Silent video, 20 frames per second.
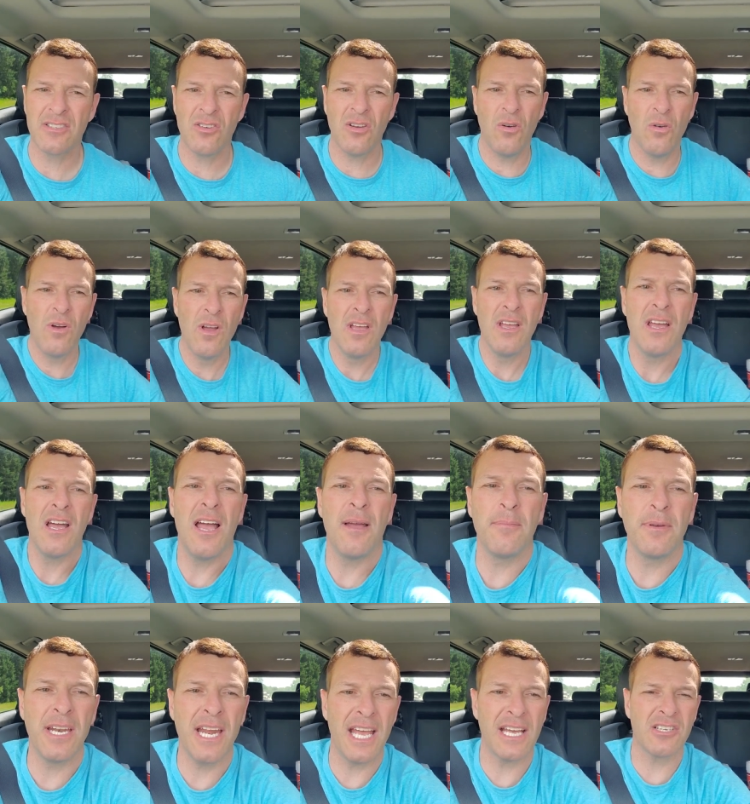So
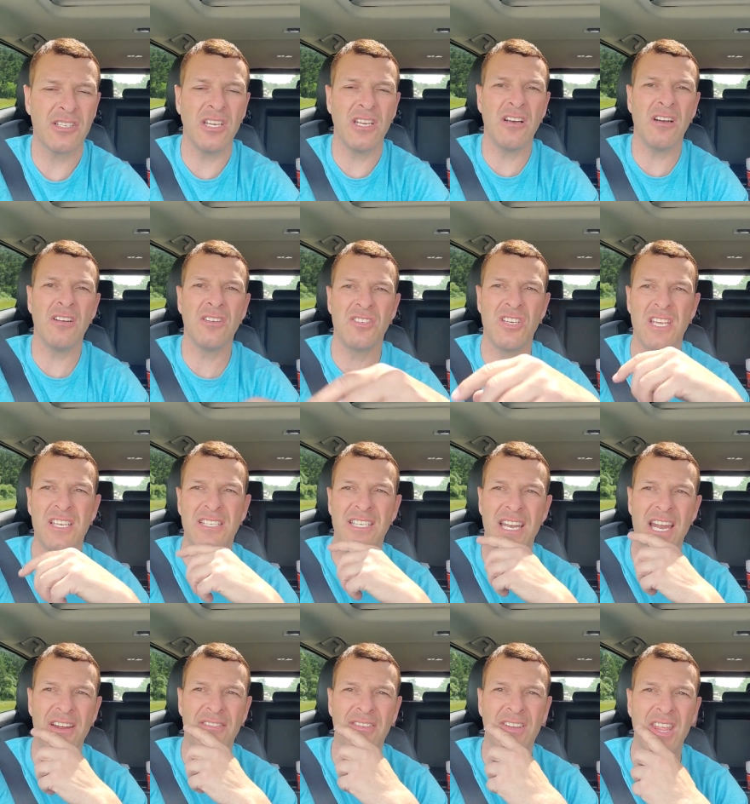I'm going to actually call
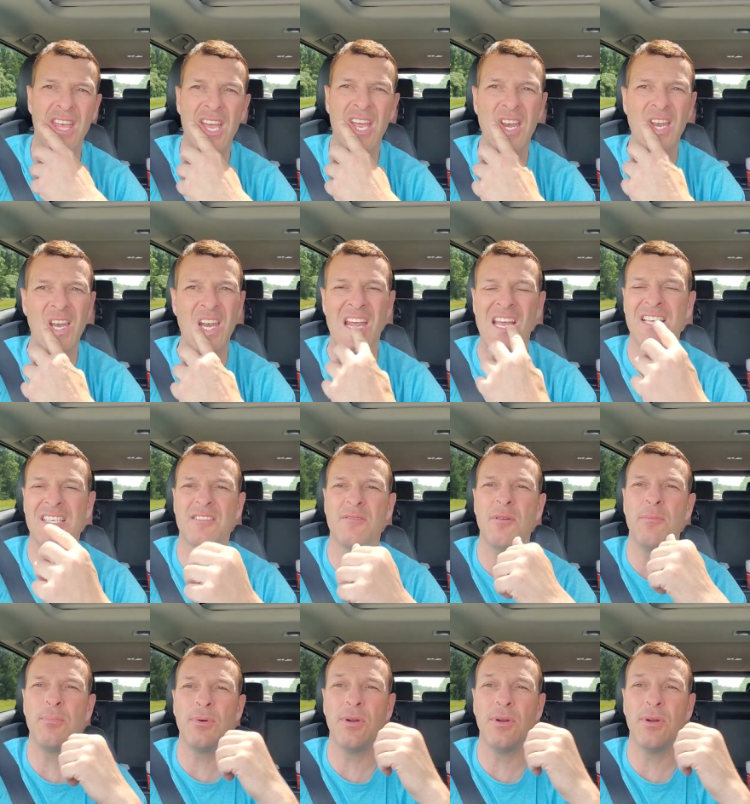Jason after that and ask him to